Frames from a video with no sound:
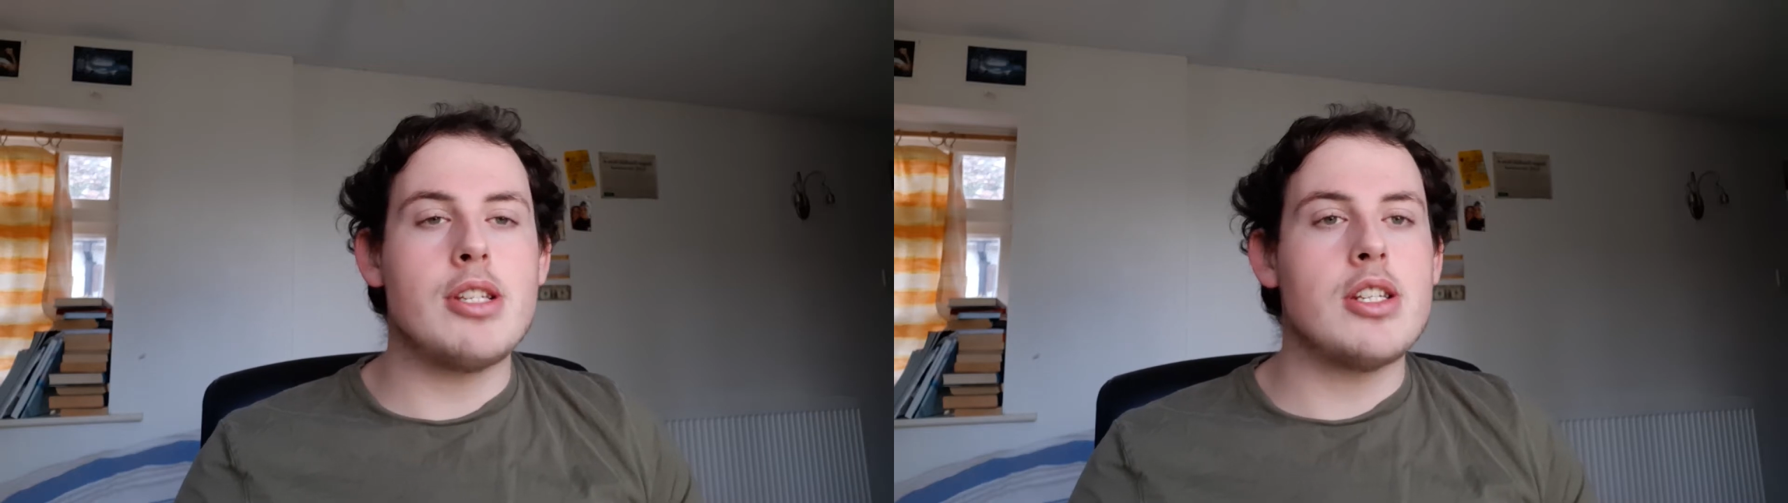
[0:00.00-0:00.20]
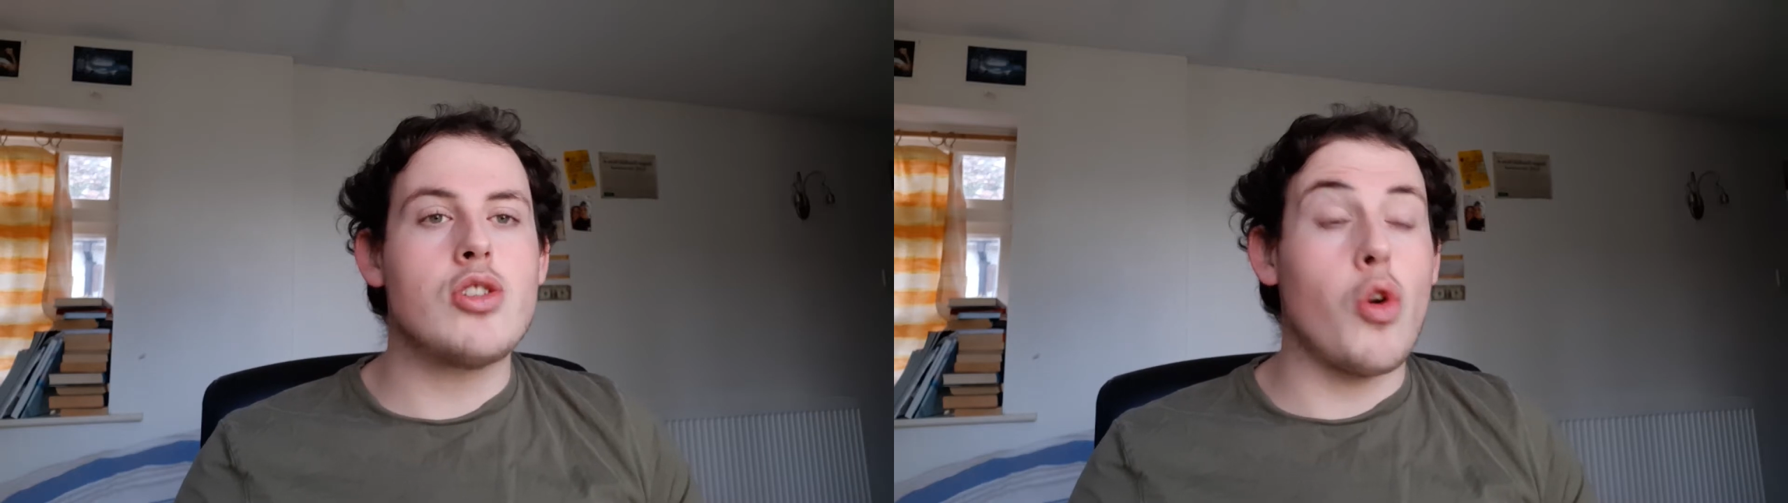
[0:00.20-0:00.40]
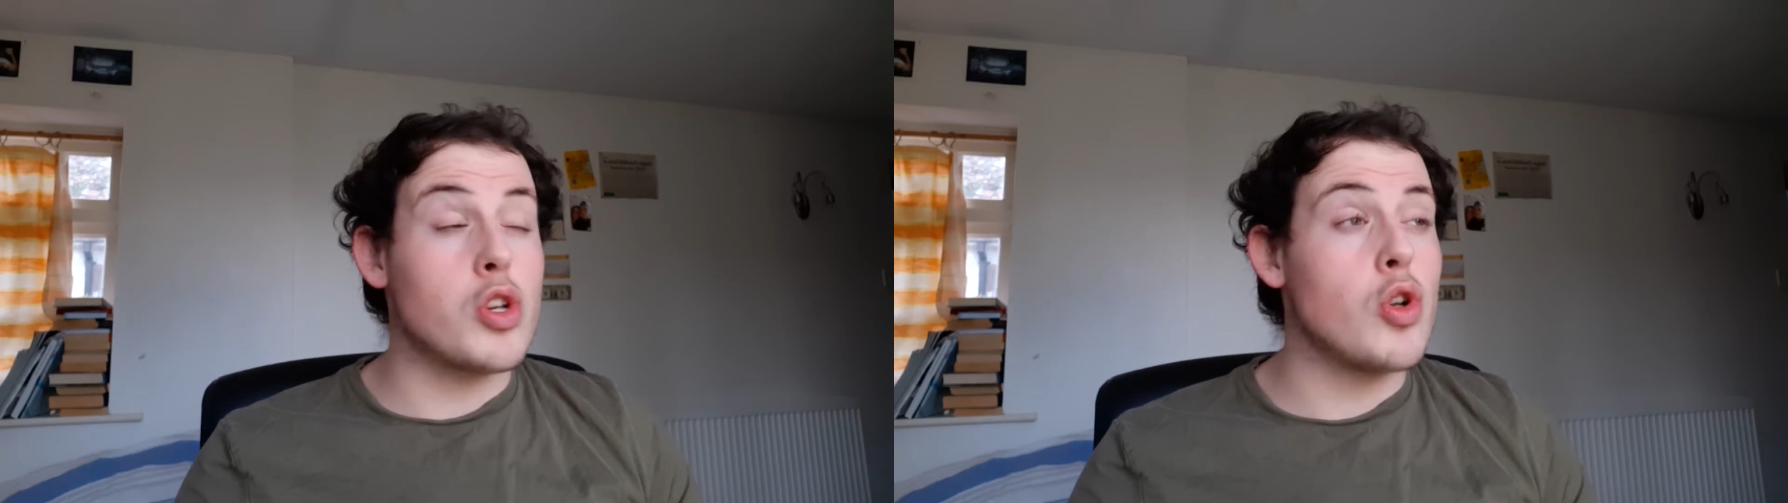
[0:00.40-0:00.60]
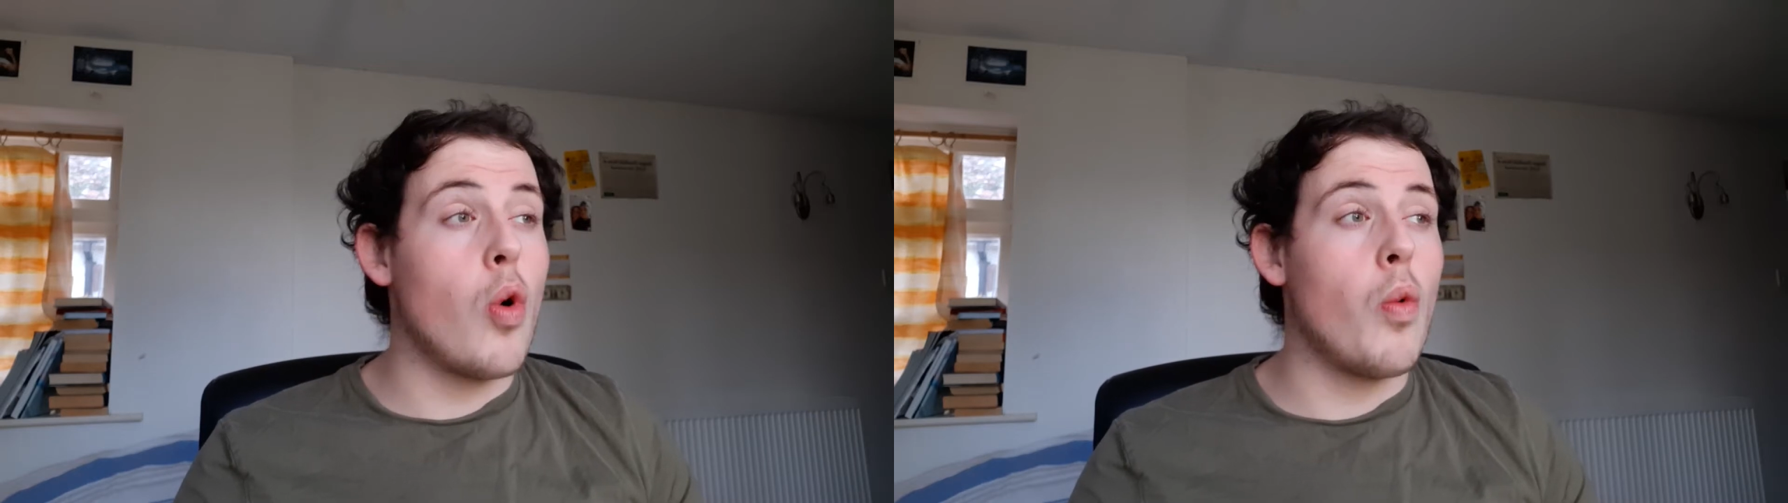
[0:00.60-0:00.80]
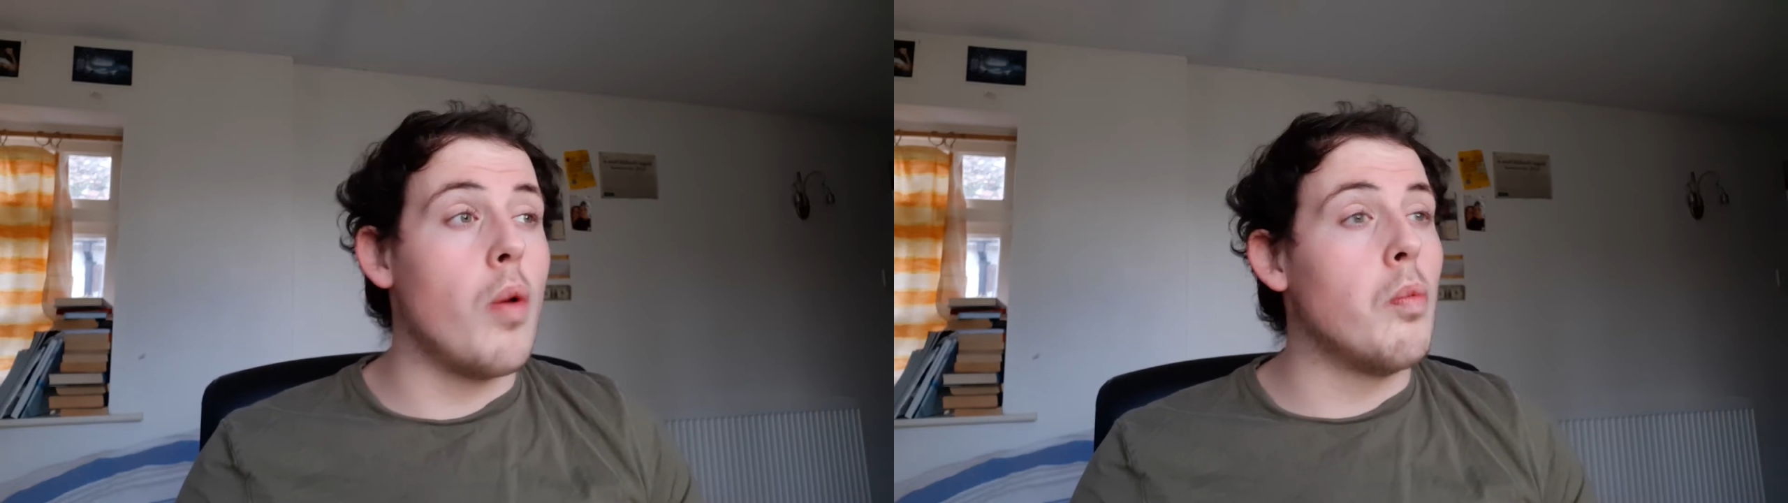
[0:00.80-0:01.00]
And it's
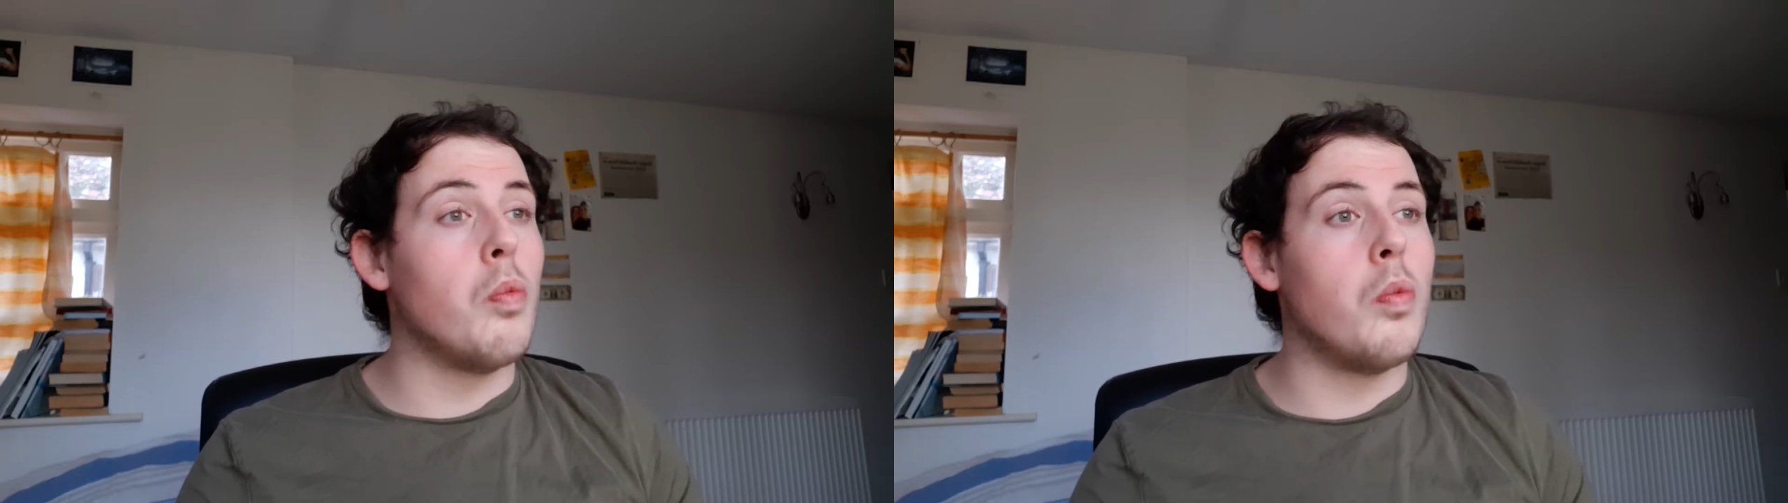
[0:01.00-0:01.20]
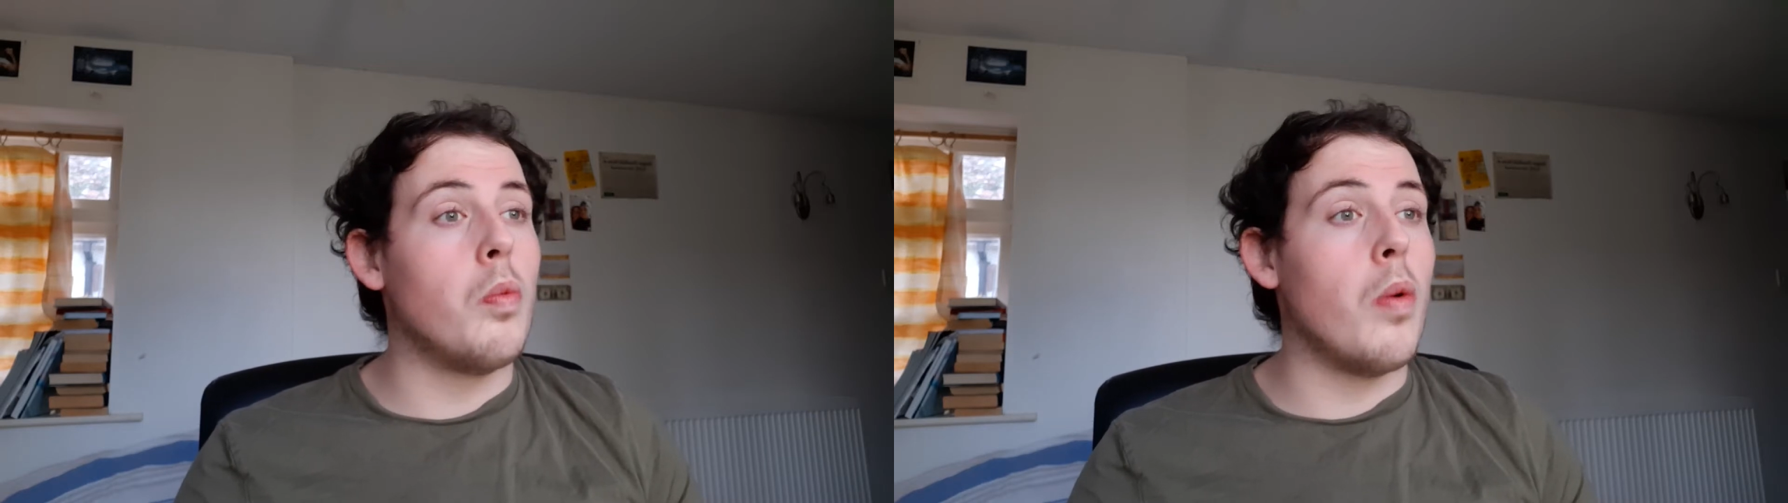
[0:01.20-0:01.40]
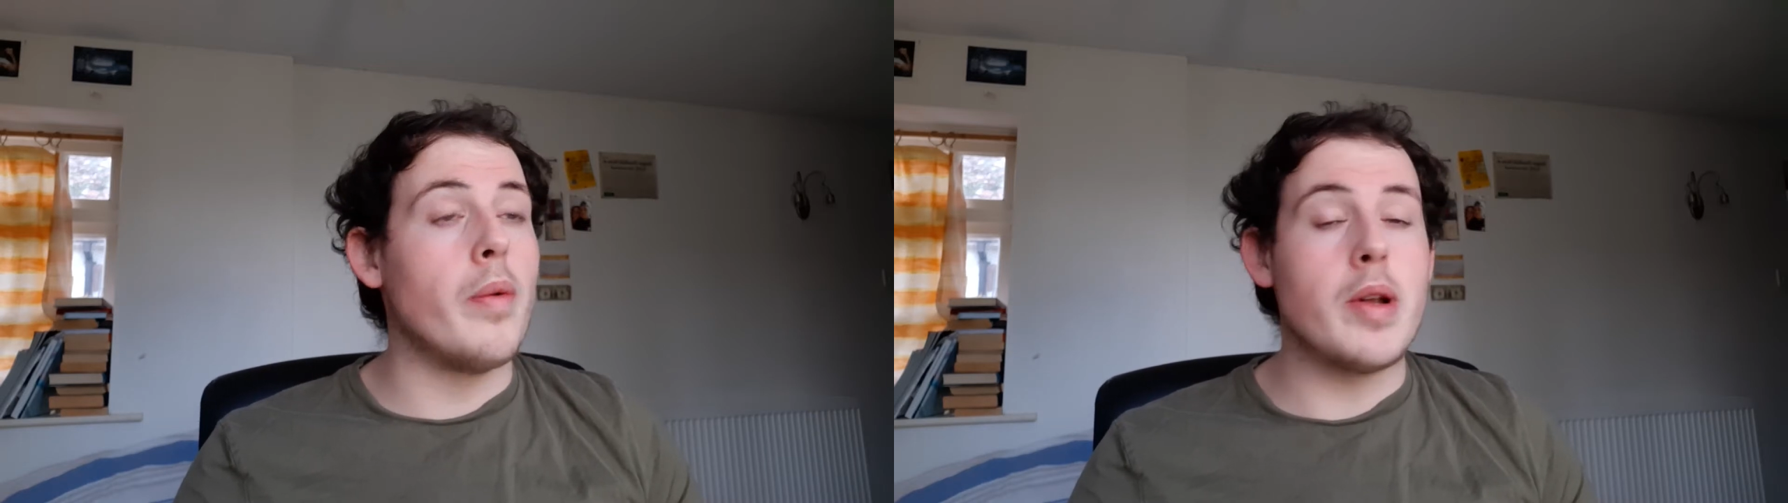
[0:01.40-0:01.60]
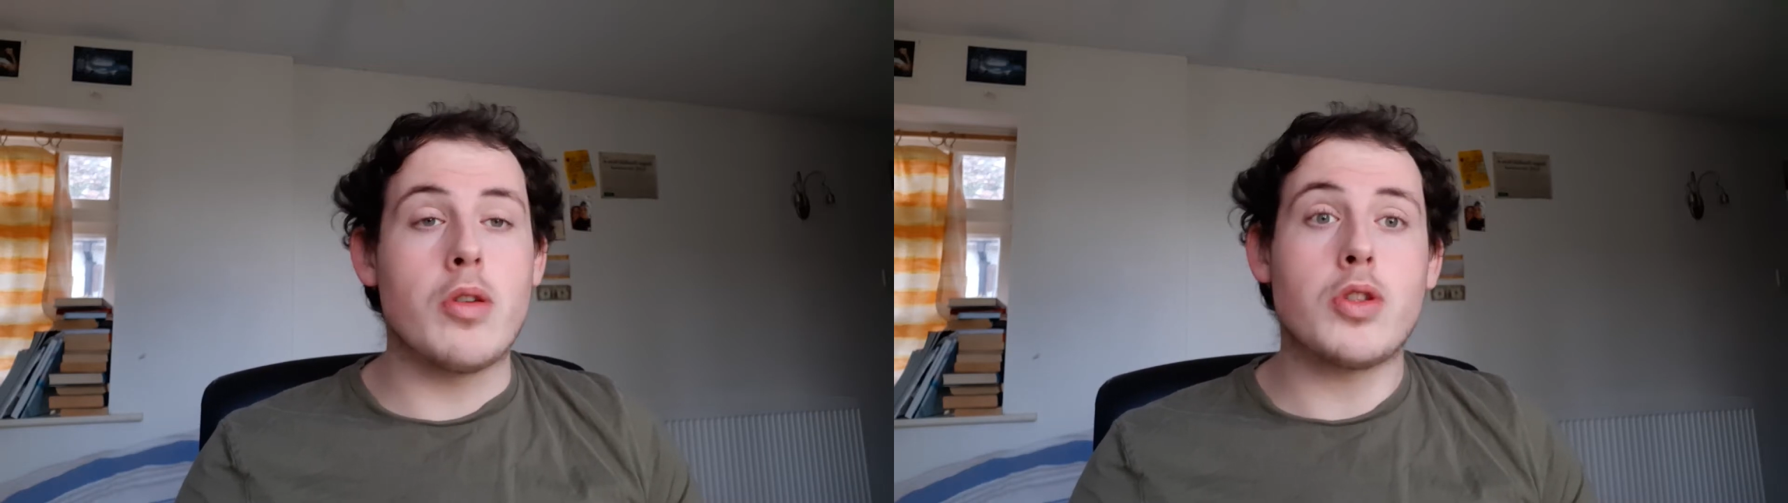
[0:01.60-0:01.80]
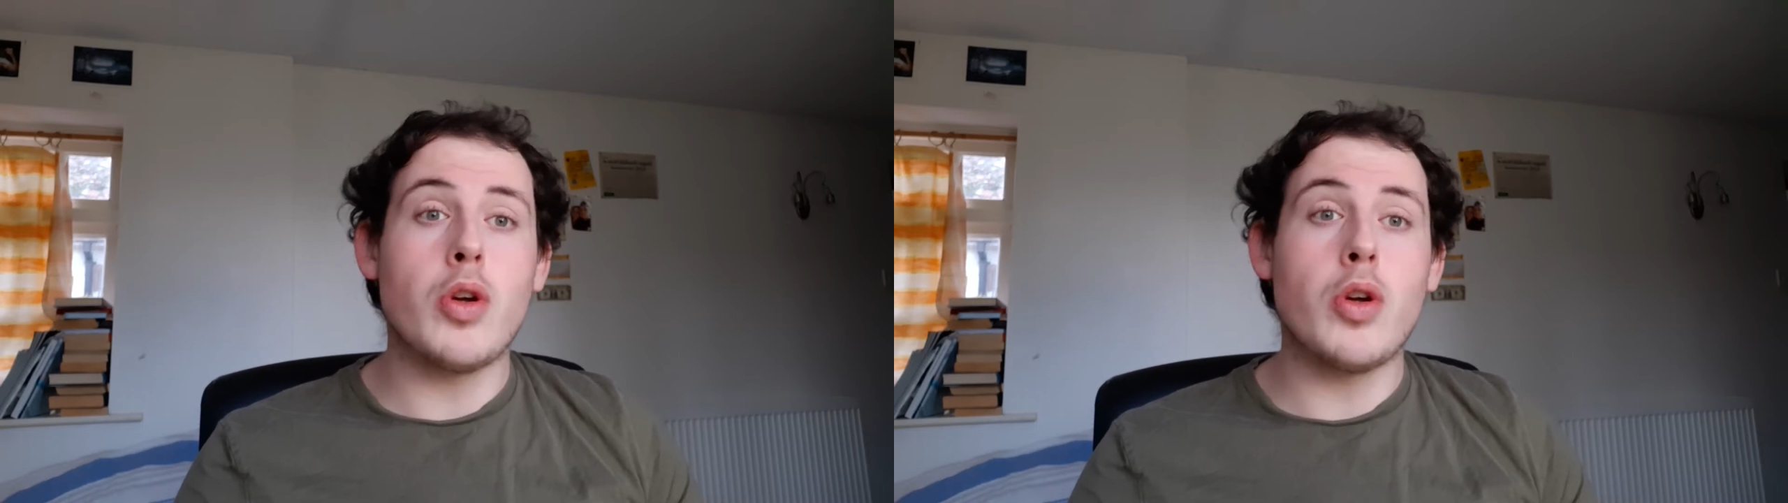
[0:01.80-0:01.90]
sort of what we're not